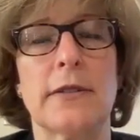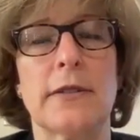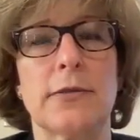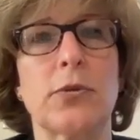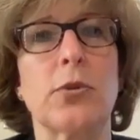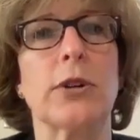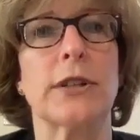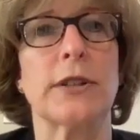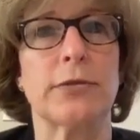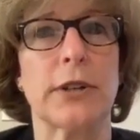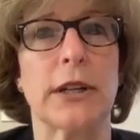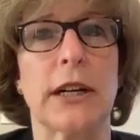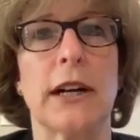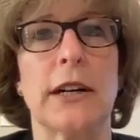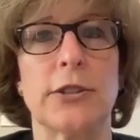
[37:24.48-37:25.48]
4
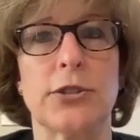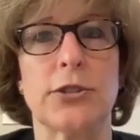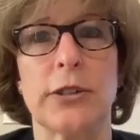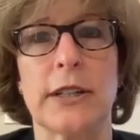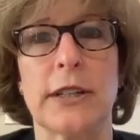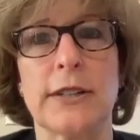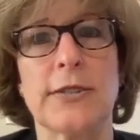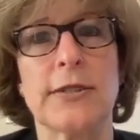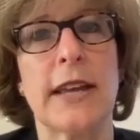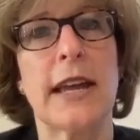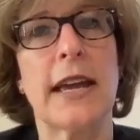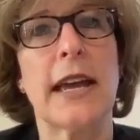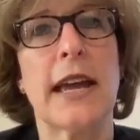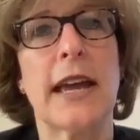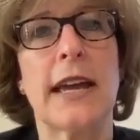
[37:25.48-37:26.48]
different countries.
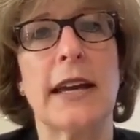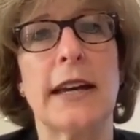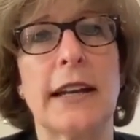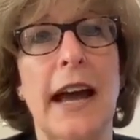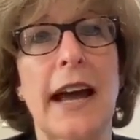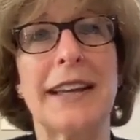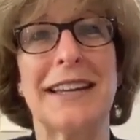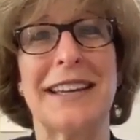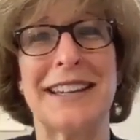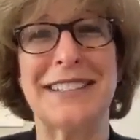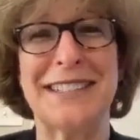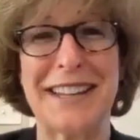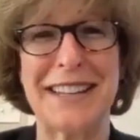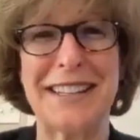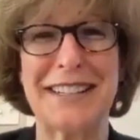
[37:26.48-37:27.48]
And I had
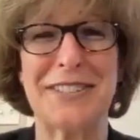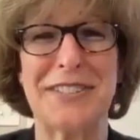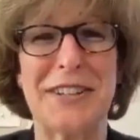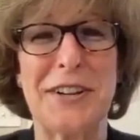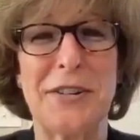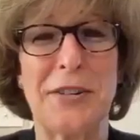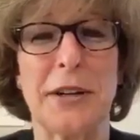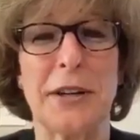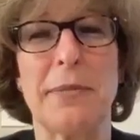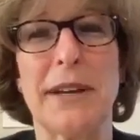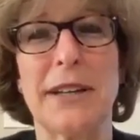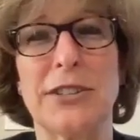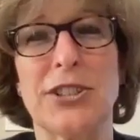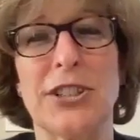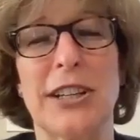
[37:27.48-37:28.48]
done, as Derek
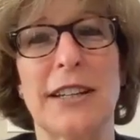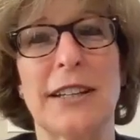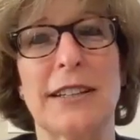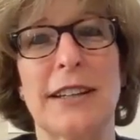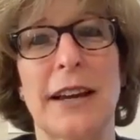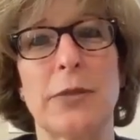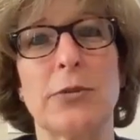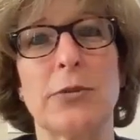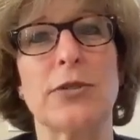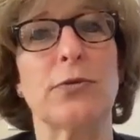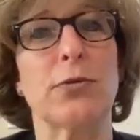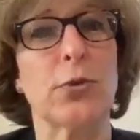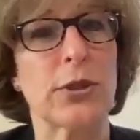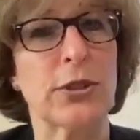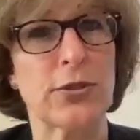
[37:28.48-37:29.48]
mentioned, I was a
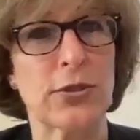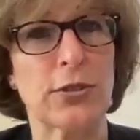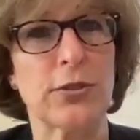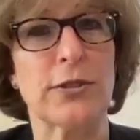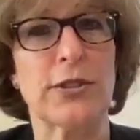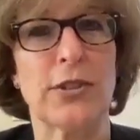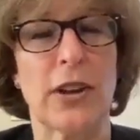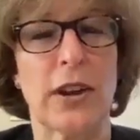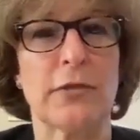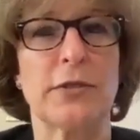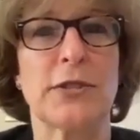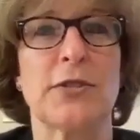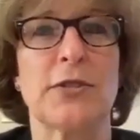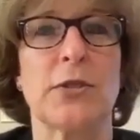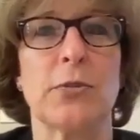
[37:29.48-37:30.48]
foreign service
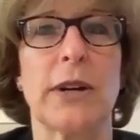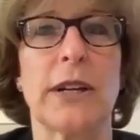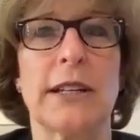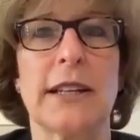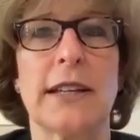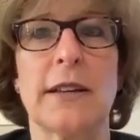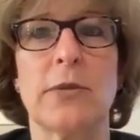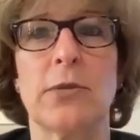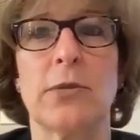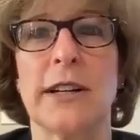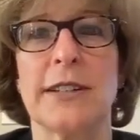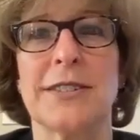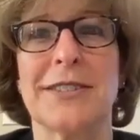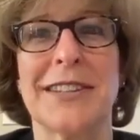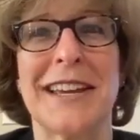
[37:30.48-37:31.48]
officer when he
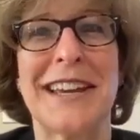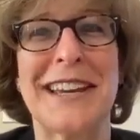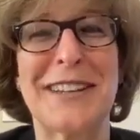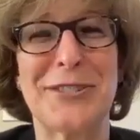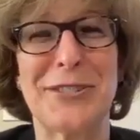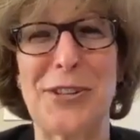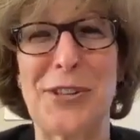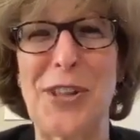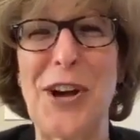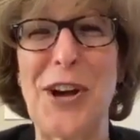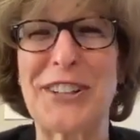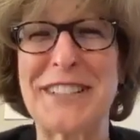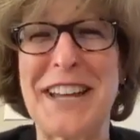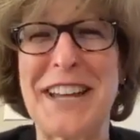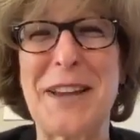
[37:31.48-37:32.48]
was, so a
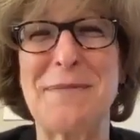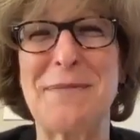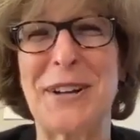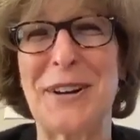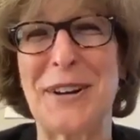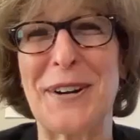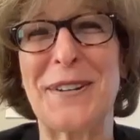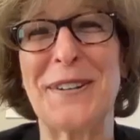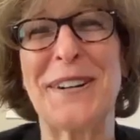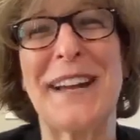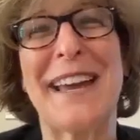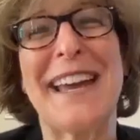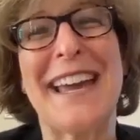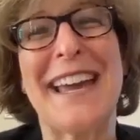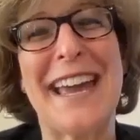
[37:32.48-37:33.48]
long time ago.
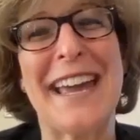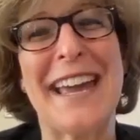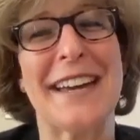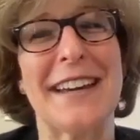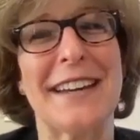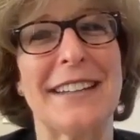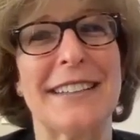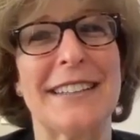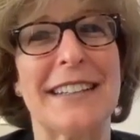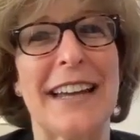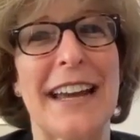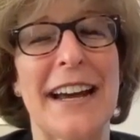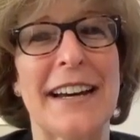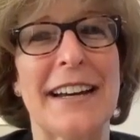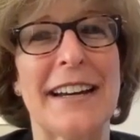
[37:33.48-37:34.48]
And
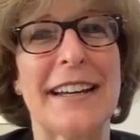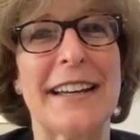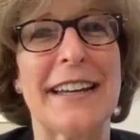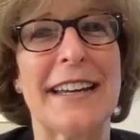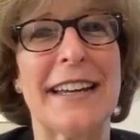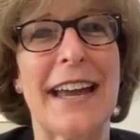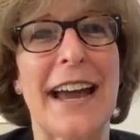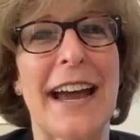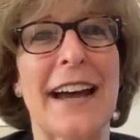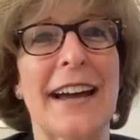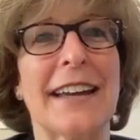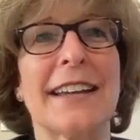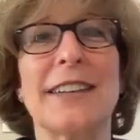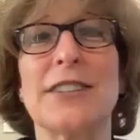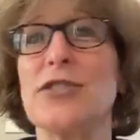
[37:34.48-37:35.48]

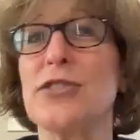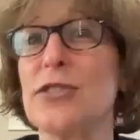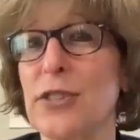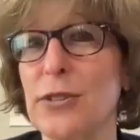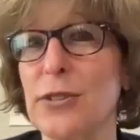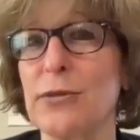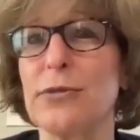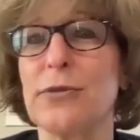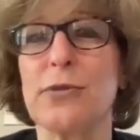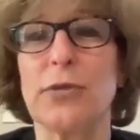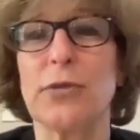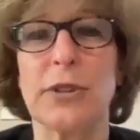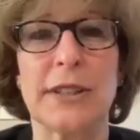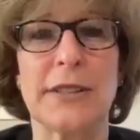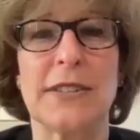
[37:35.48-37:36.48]
I had served,
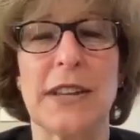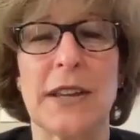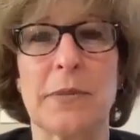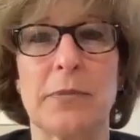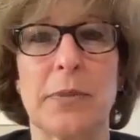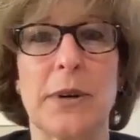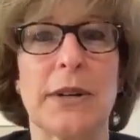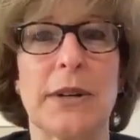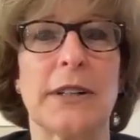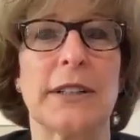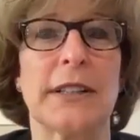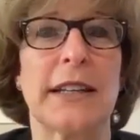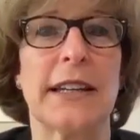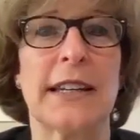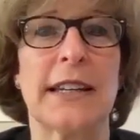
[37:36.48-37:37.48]
for
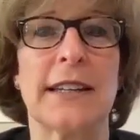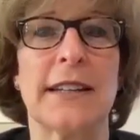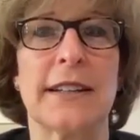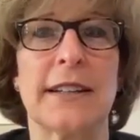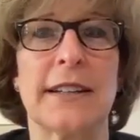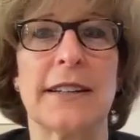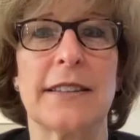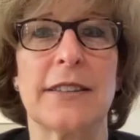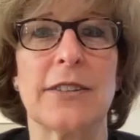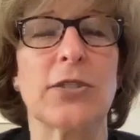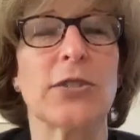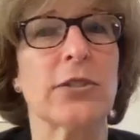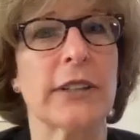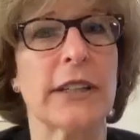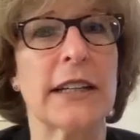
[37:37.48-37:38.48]
example, in the
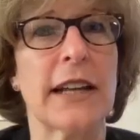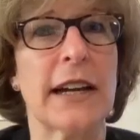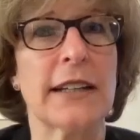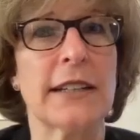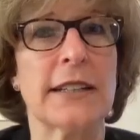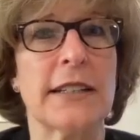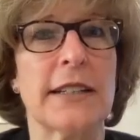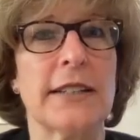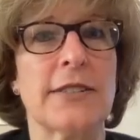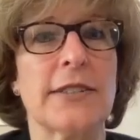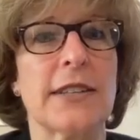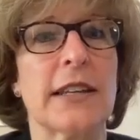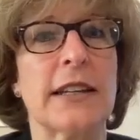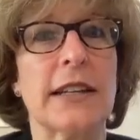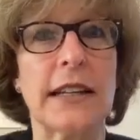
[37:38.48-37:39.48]
early
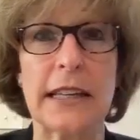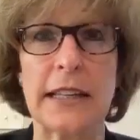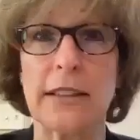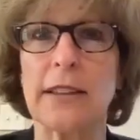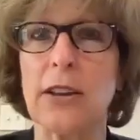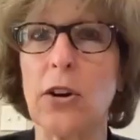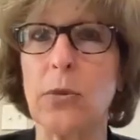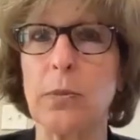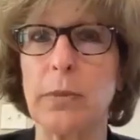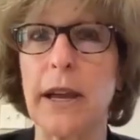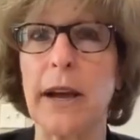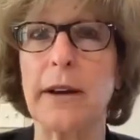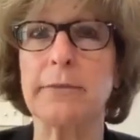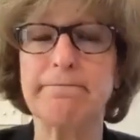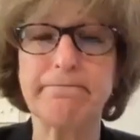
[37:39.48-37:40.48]
90s in
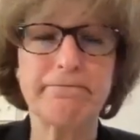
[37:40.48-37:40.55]
Ethiopia.